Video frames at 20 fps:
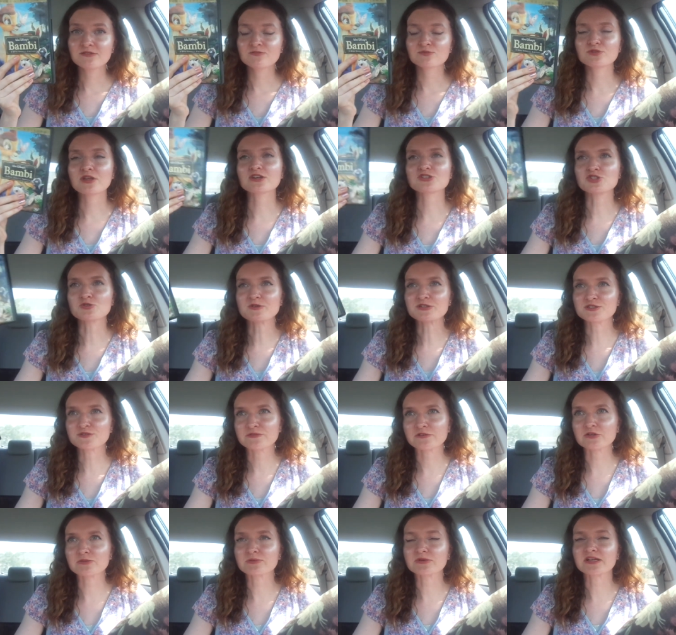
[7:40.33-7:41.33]
Not so much
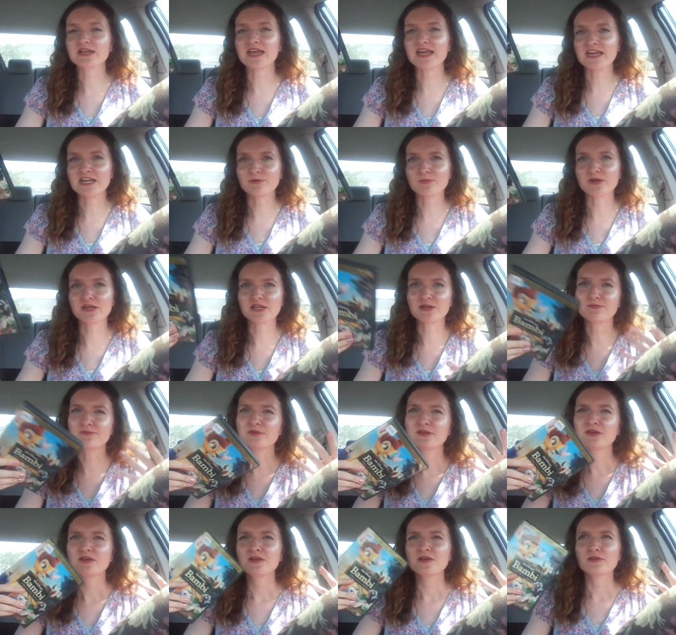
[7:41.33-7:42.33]
film, but like animated
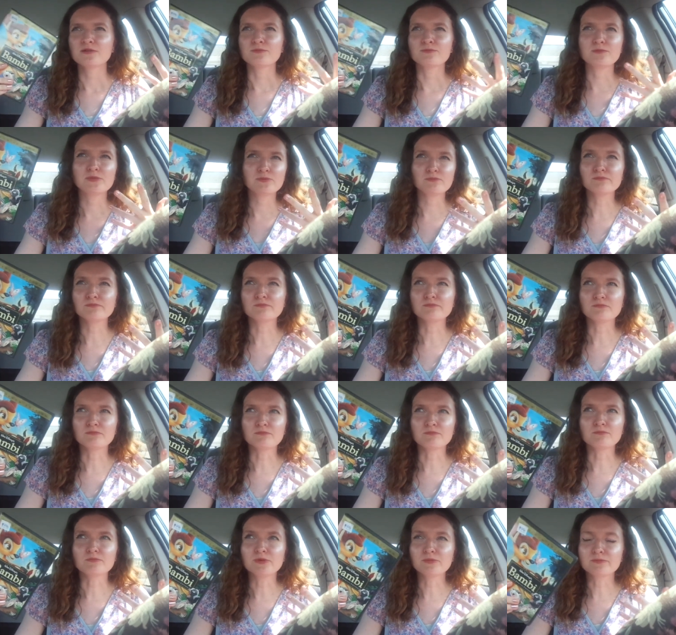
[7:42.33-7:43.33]
m-
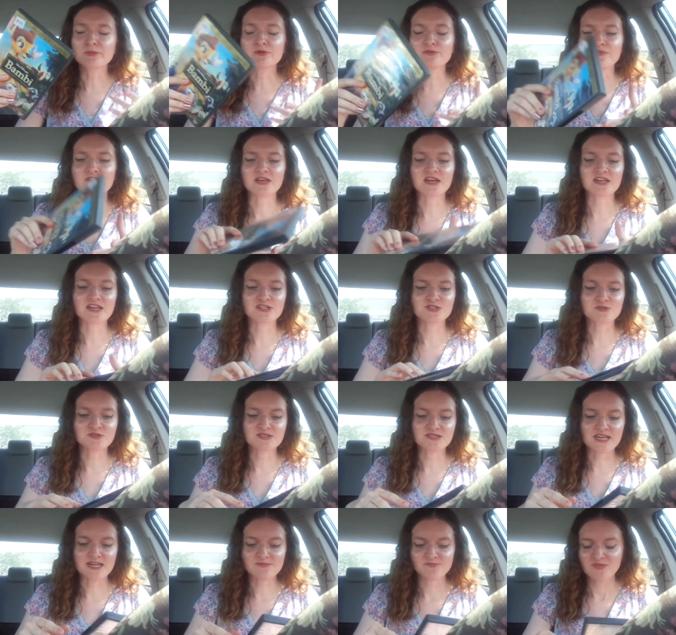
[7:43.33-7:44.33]
movie, I guess you'd
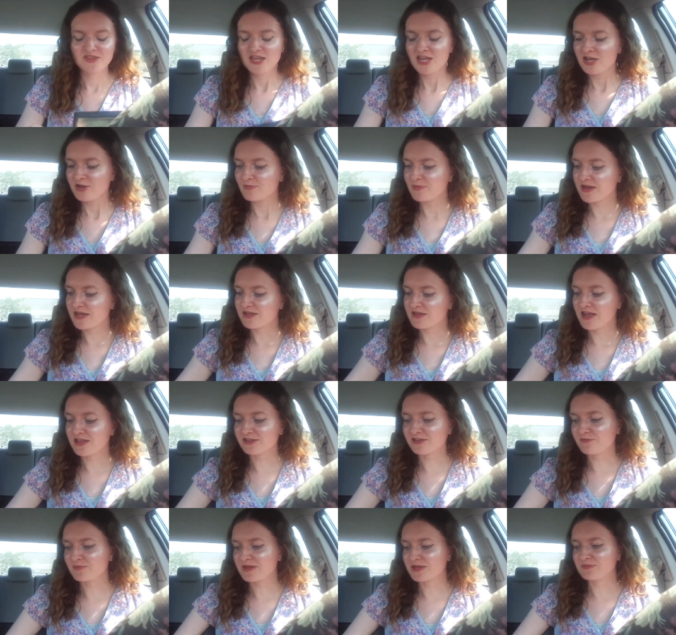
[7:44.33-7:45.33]
say. But I
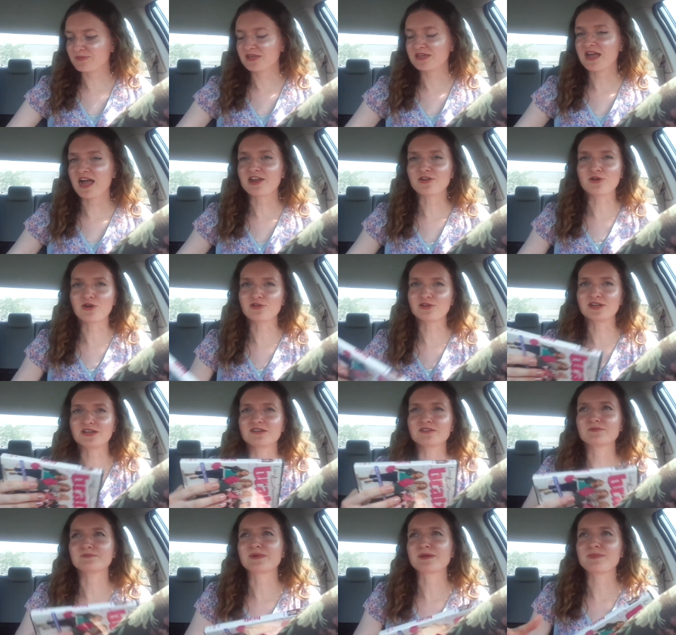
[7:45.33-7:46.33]
love Bambi. I don't own it.
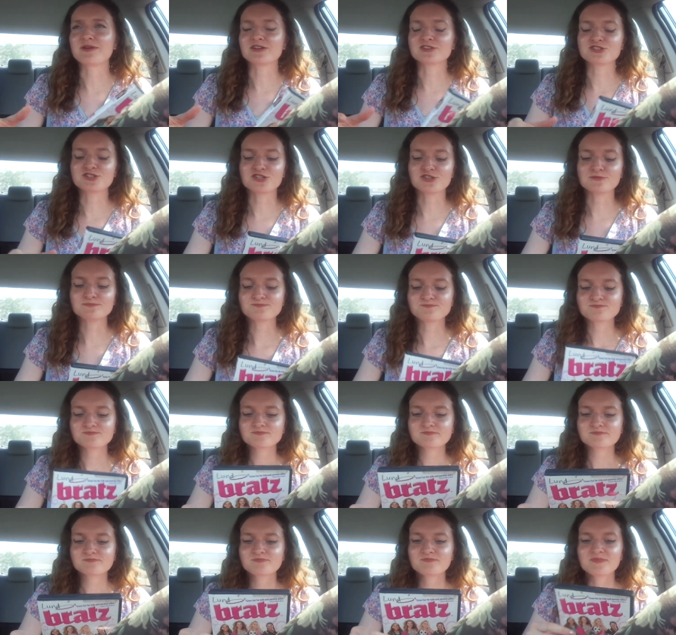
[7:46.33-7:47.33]
My parents do.
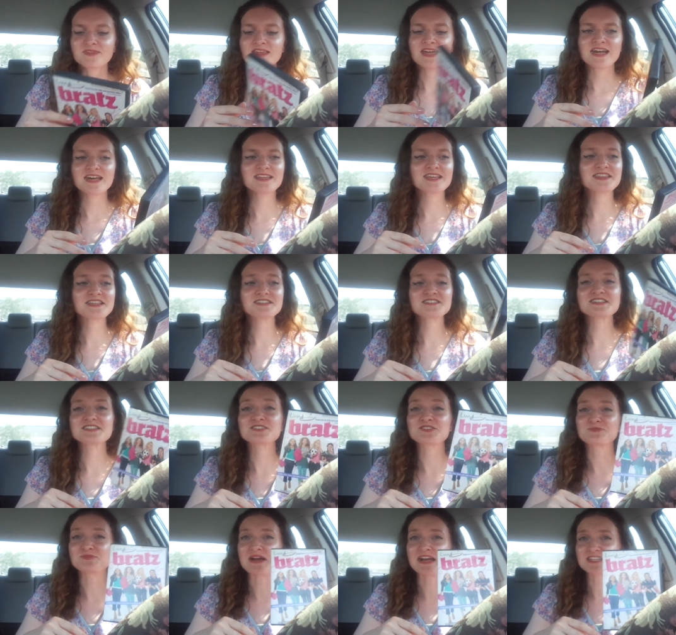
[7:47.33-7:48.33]
And then this is
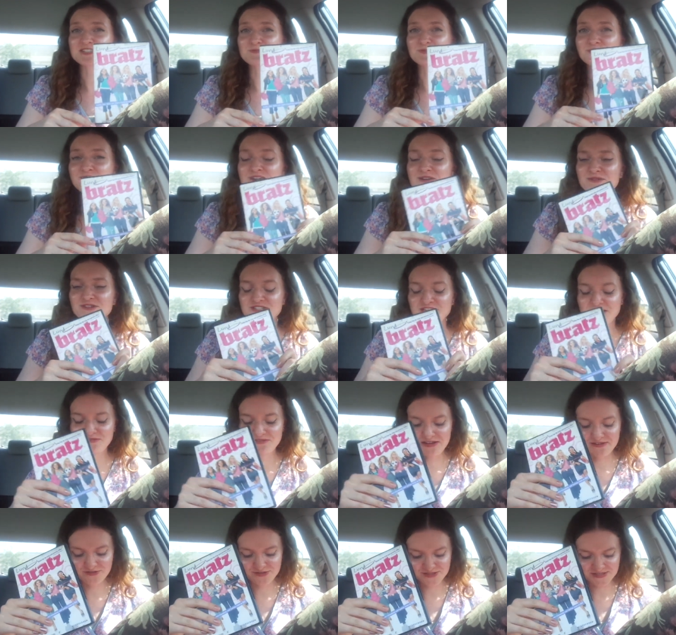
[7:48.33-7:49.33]
the Bratz movie, which I've
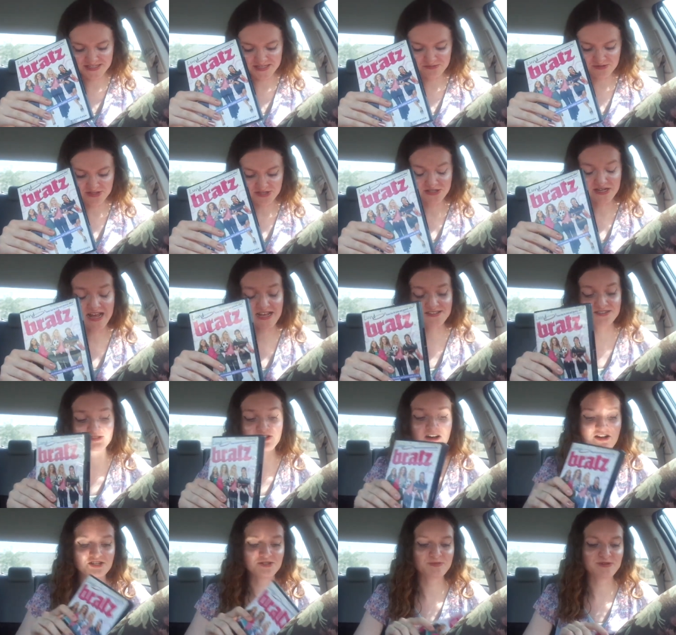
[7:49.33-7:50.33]
never seen, which has
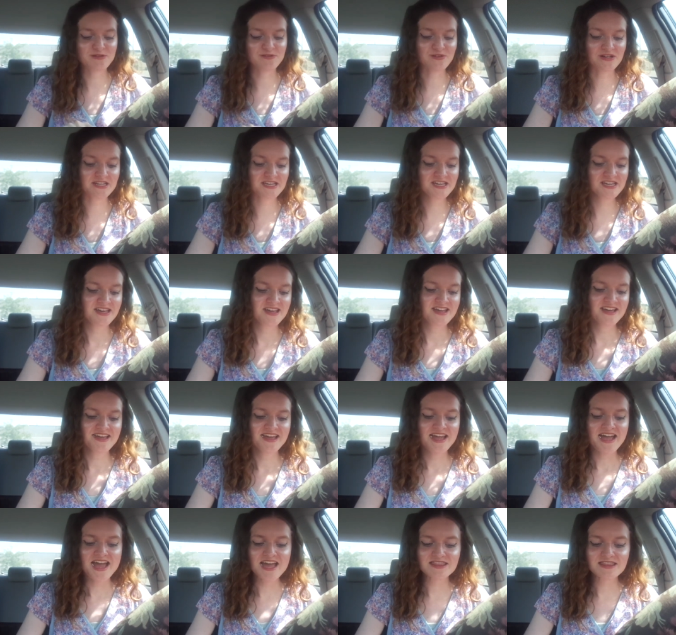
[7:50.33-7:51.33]
got to be funny.
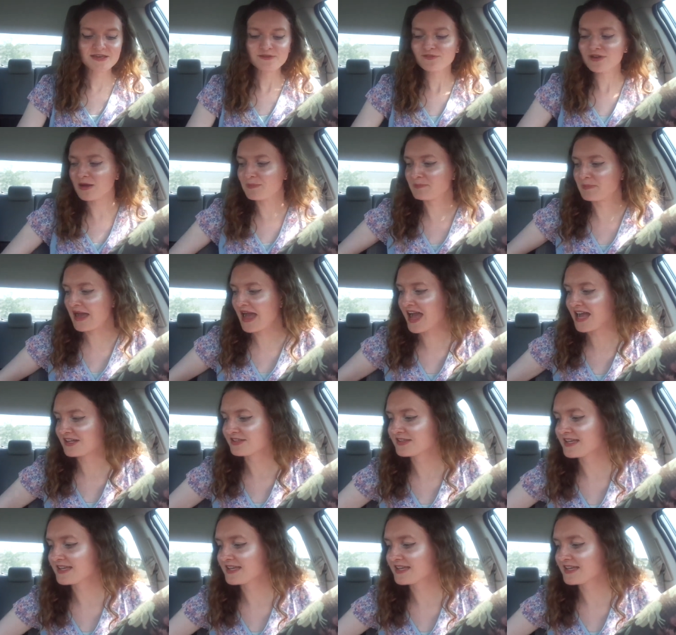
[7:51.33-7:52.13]
And they've come back.